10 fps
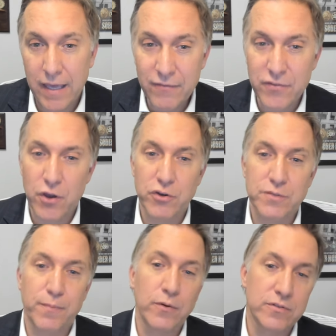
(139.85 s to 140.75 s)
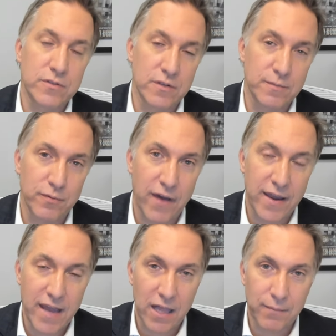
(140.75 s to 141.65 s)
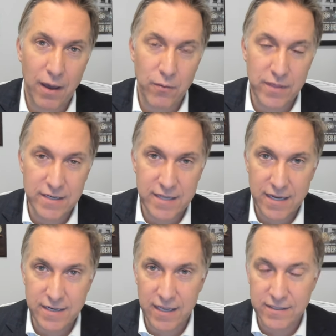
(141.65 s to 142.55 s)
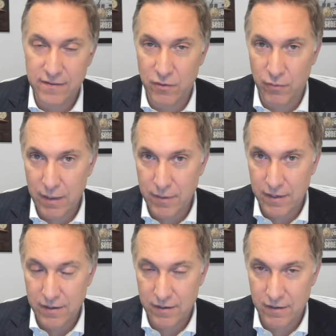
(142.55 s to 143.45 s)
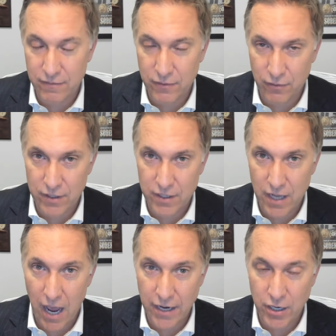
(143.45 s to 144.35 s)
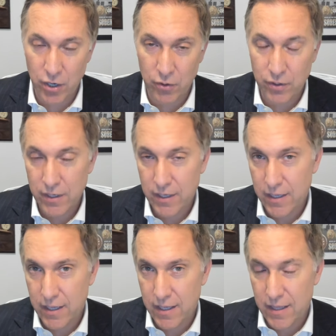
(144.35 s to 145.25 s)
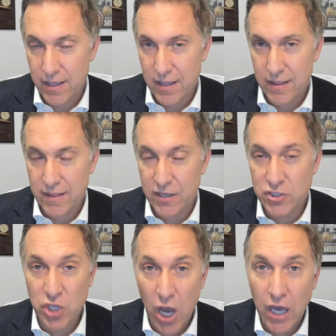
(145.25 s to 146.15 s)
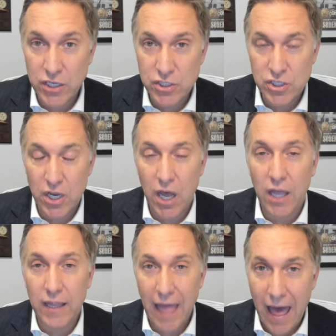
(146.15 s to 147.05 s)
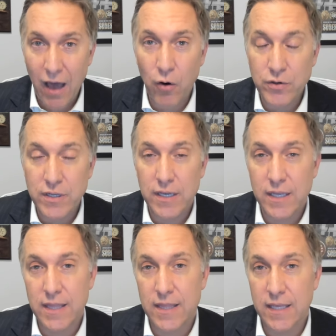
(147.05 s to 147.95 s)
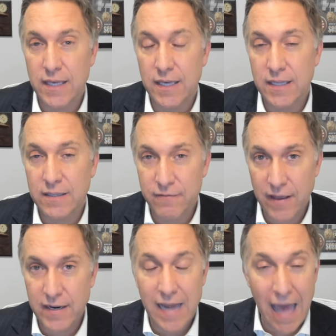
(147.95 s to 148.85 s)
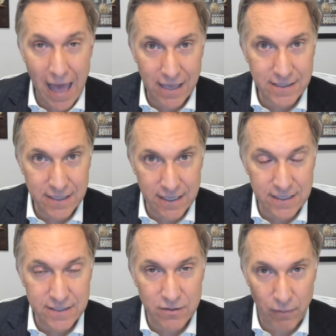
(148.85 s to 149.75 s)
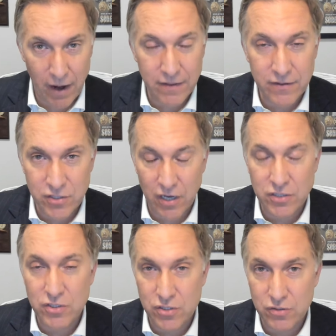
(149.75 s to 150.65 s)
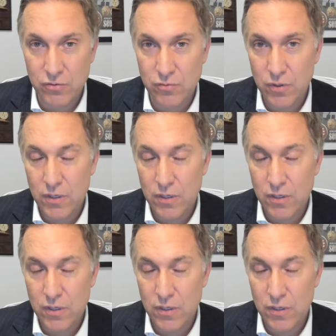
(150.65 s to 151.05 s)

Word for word: Even though you're supposed to provide an alibi within 10 days of the arraignment if you're in Idaho, the judge allowed the defendant, as is the right of the judge, to